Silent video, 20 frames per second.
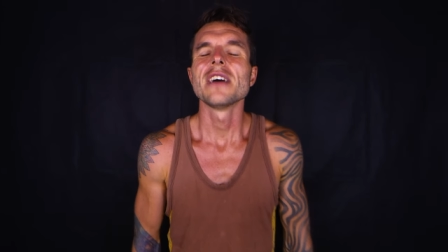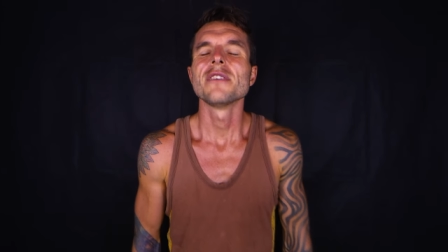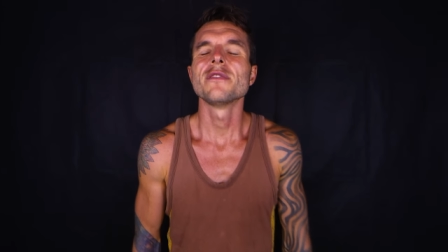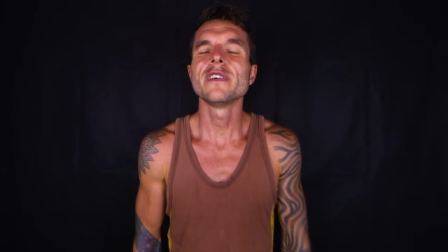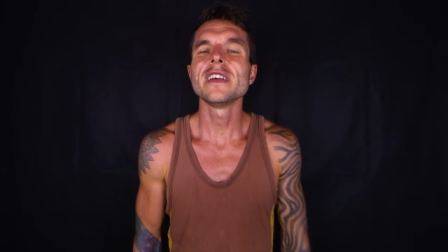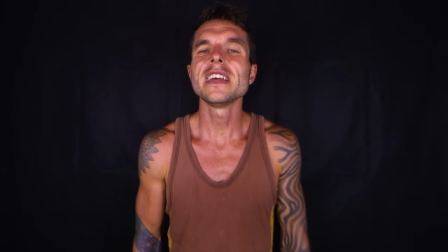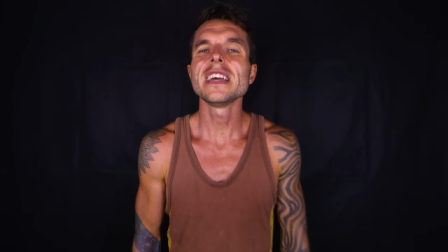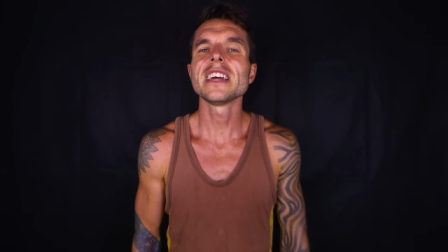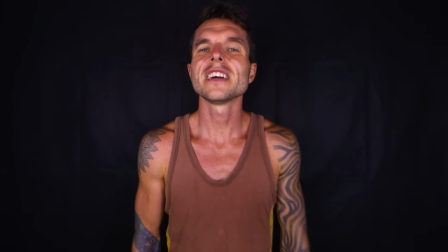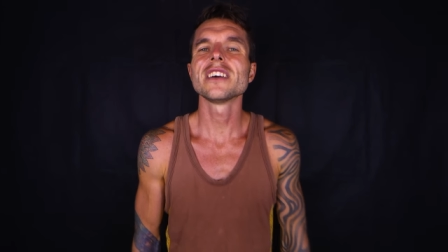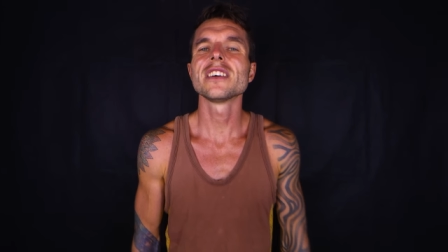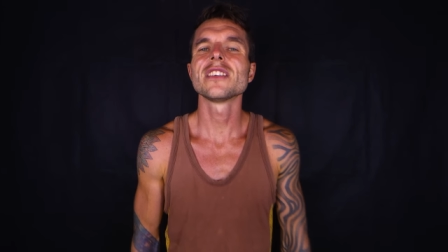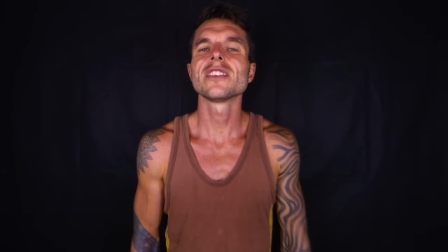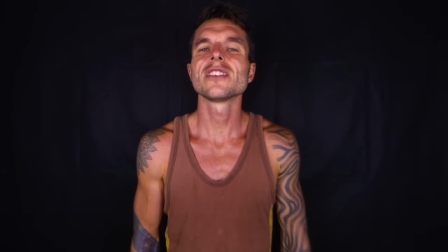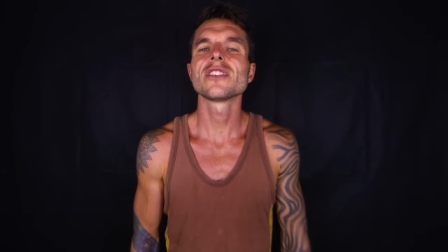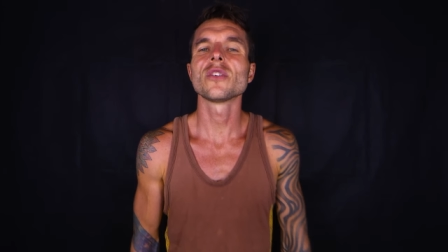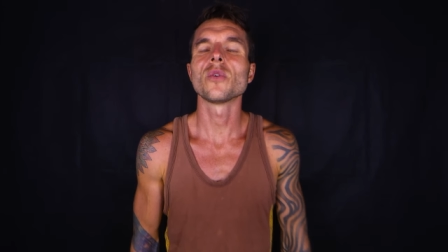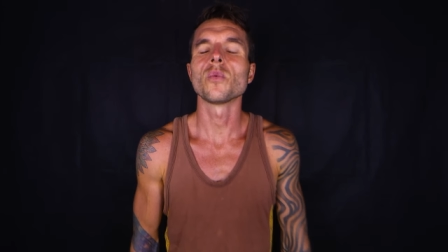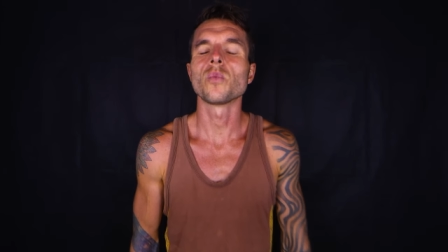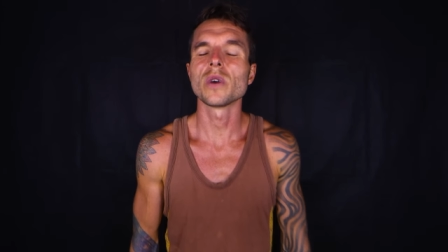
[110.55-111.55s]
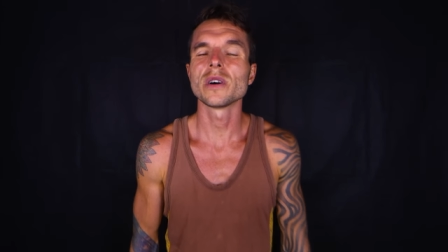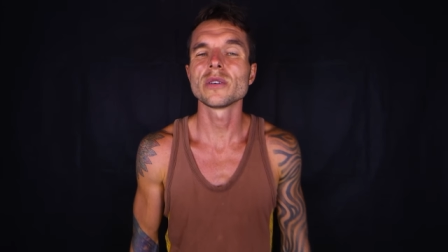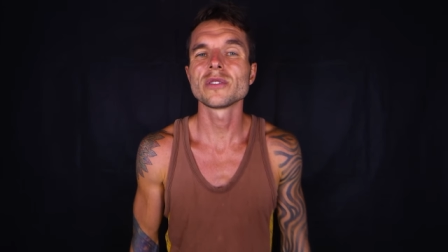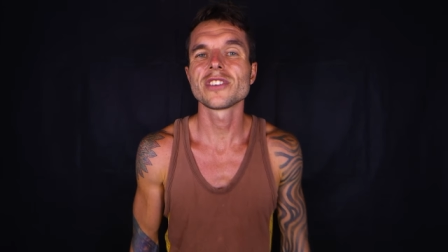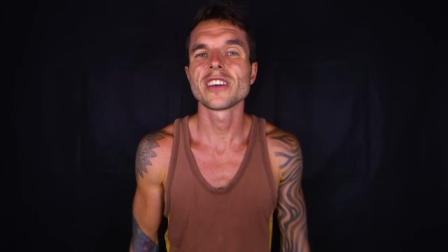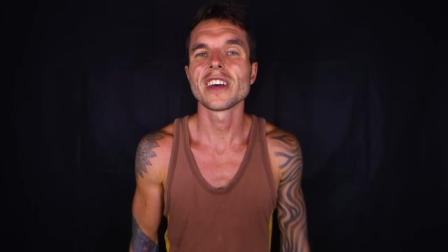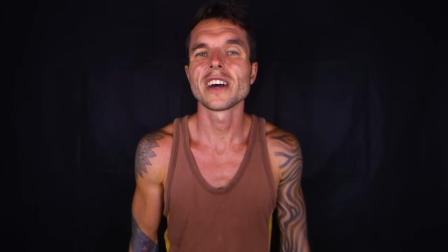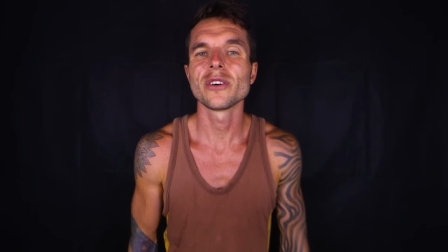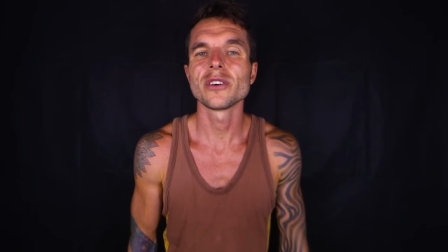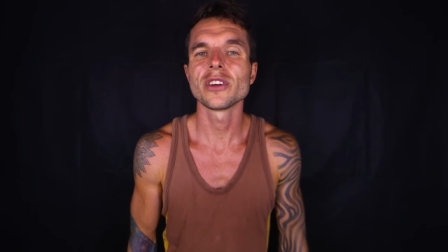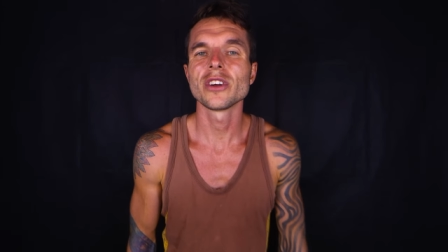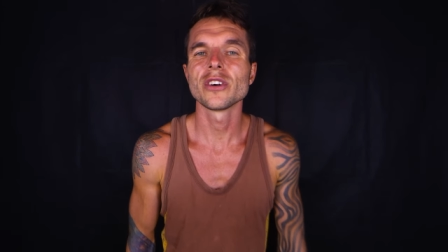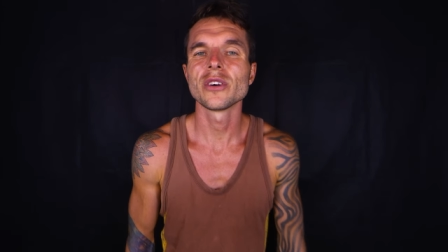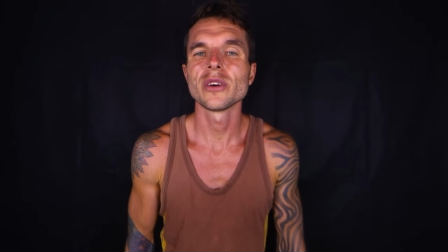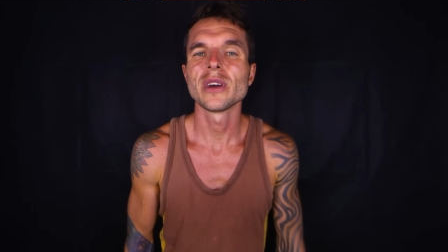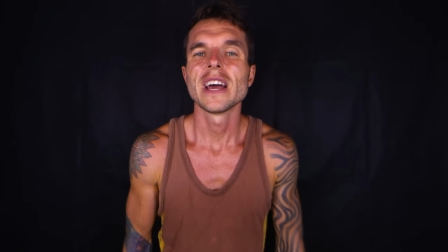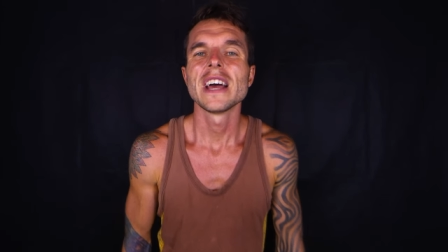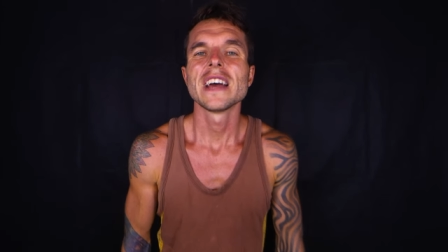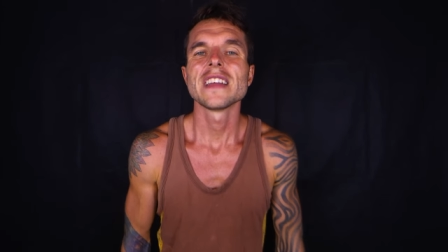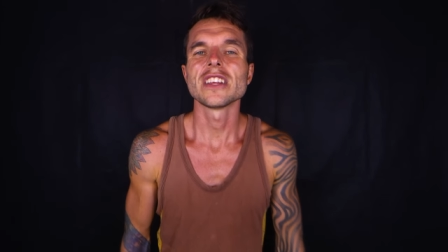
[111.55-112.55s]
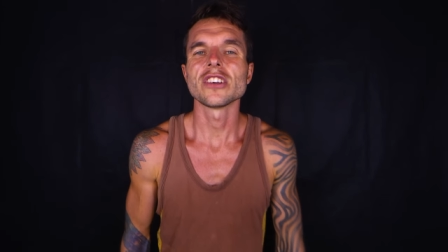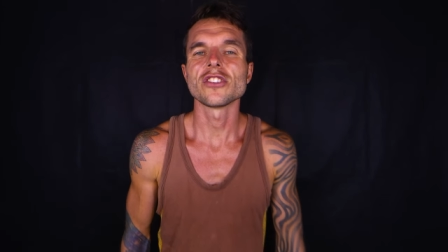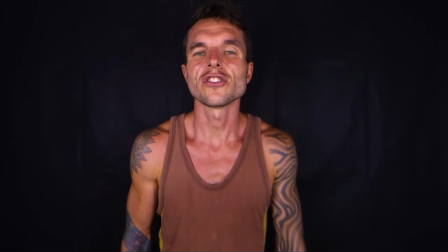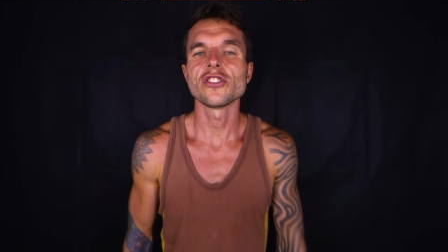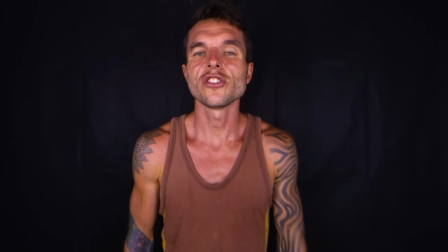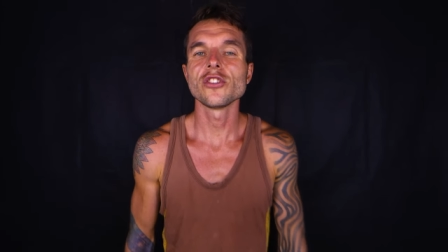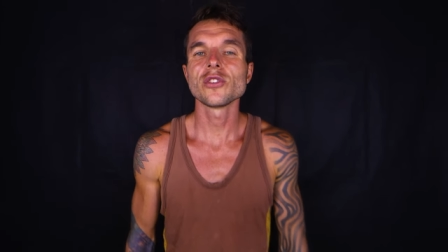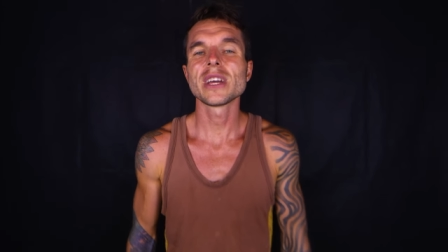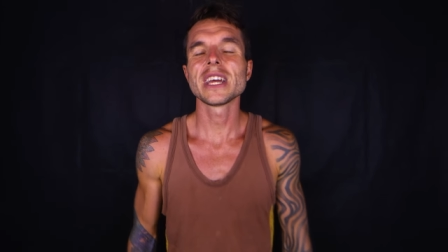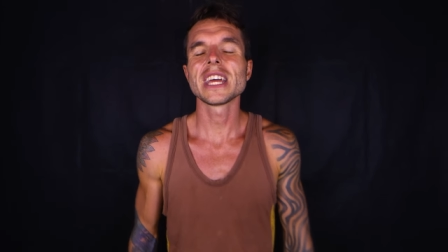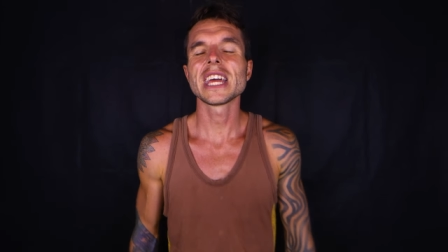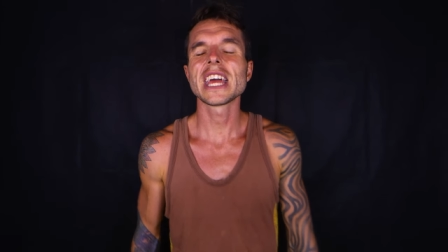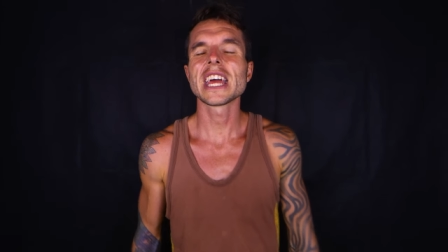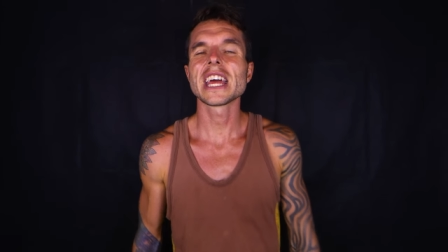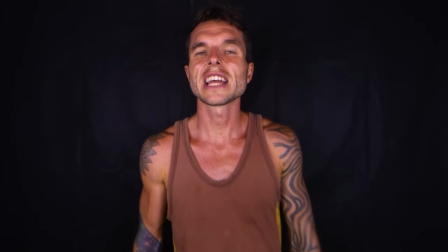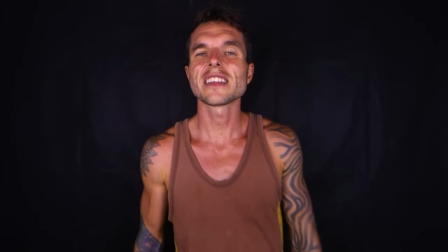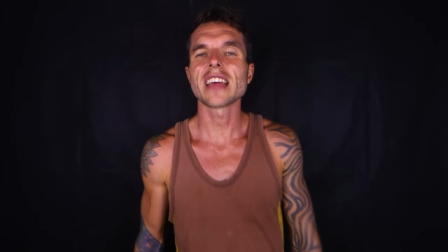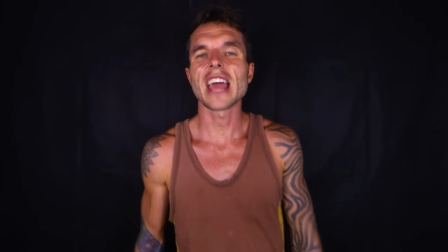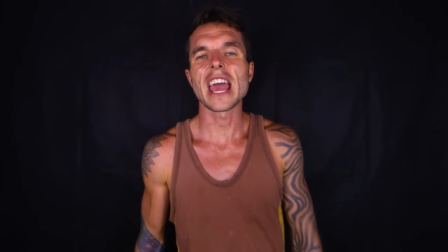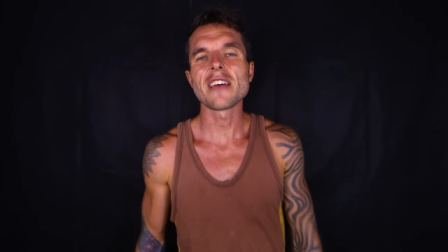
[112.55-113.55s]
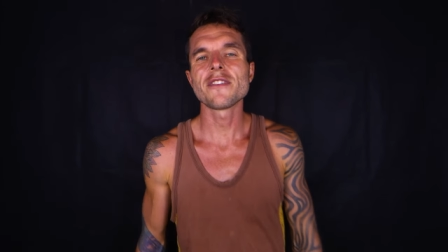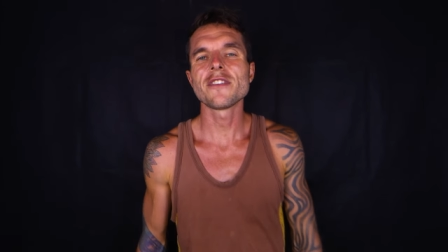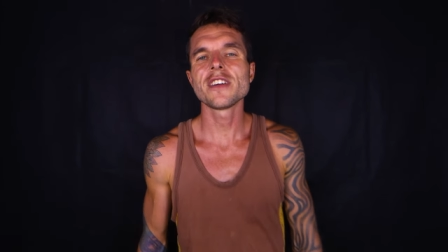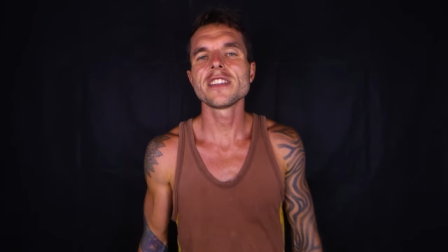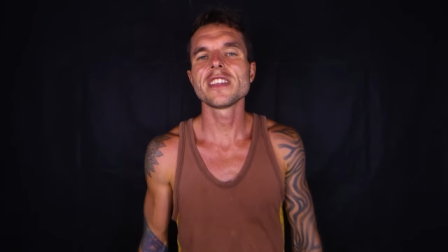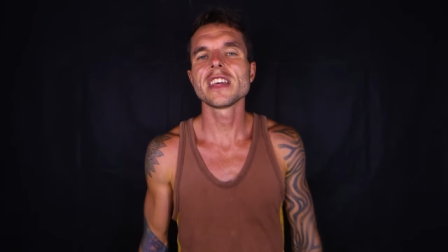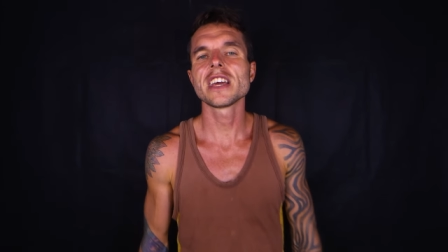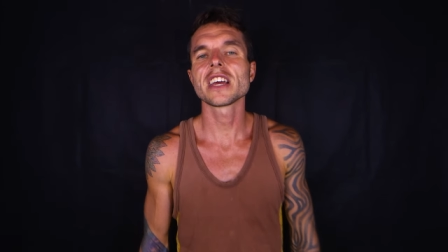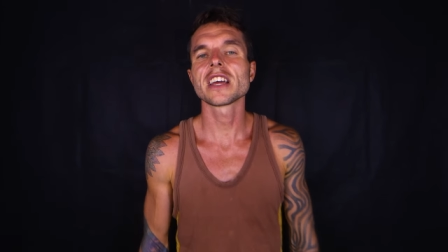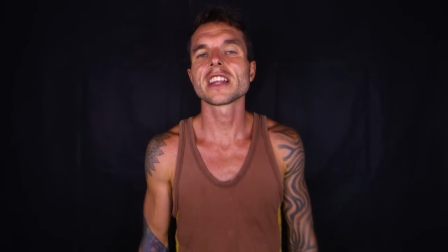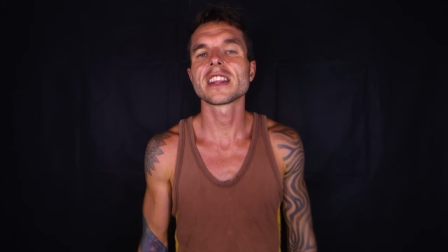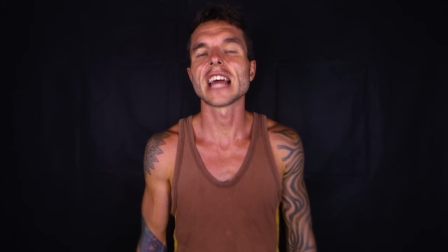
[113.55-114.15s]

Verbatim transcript: Vegans will tell you that you can get everything